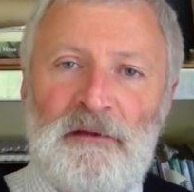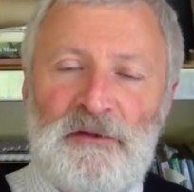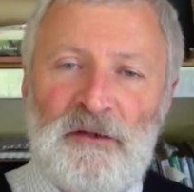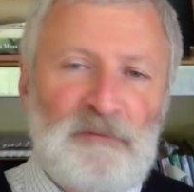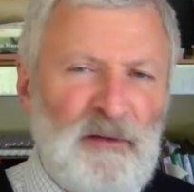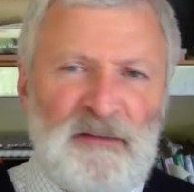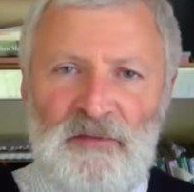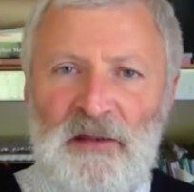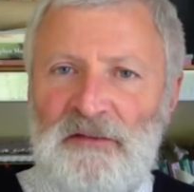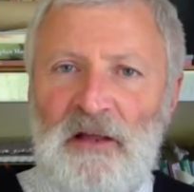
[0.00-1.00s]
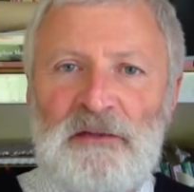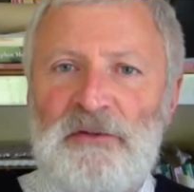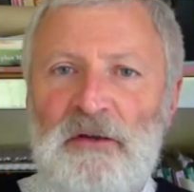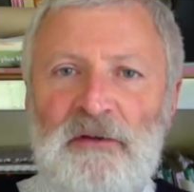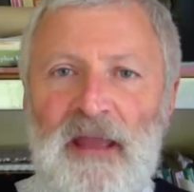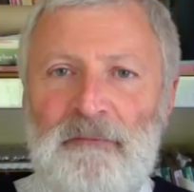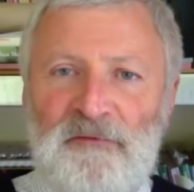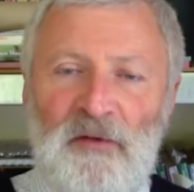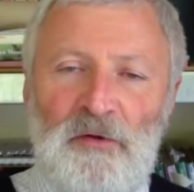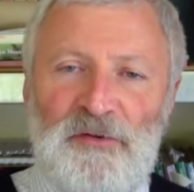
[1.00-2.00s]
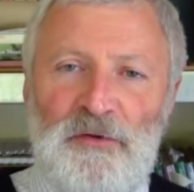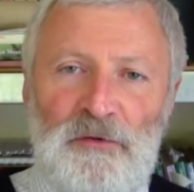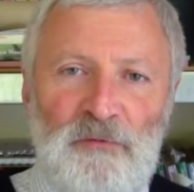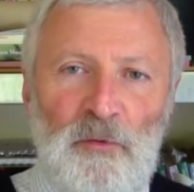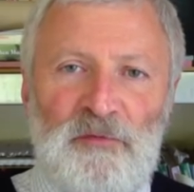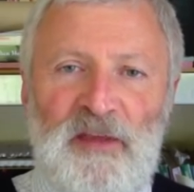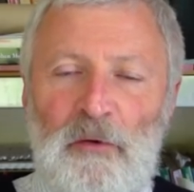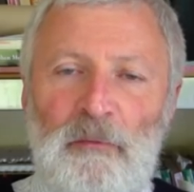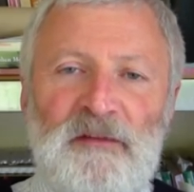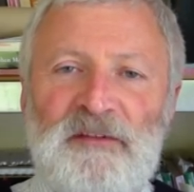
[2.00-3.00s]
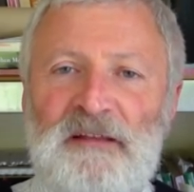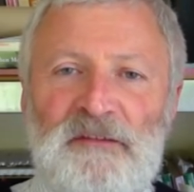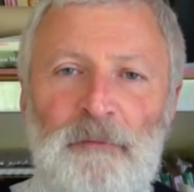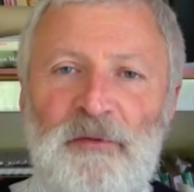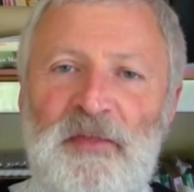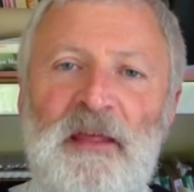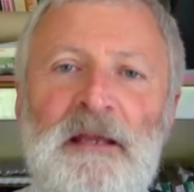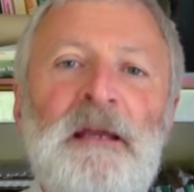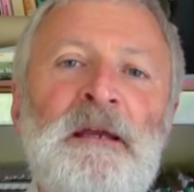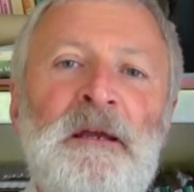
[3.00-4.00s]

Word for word: you know, especially things like, you know, camouflage, uniforms, helmets, that type of thing,